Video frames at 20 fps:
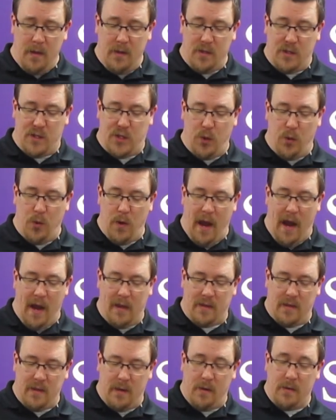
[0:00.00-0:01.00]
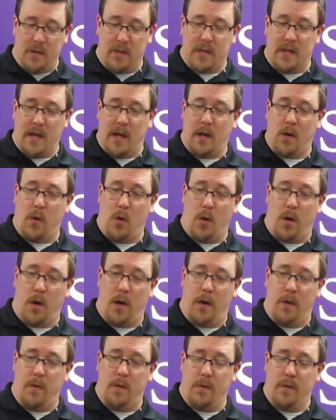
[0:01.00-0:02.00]
2 eighth notes and a quarter
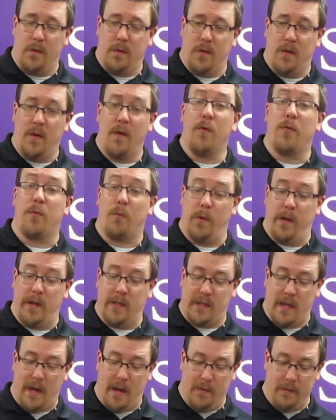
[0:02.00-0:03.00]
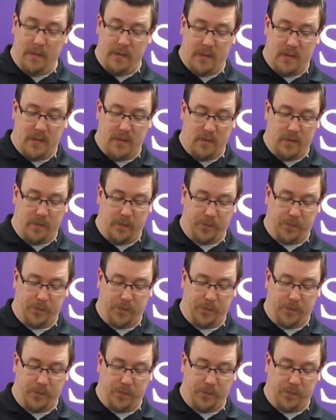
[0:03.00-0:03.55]
note, 3 sounds,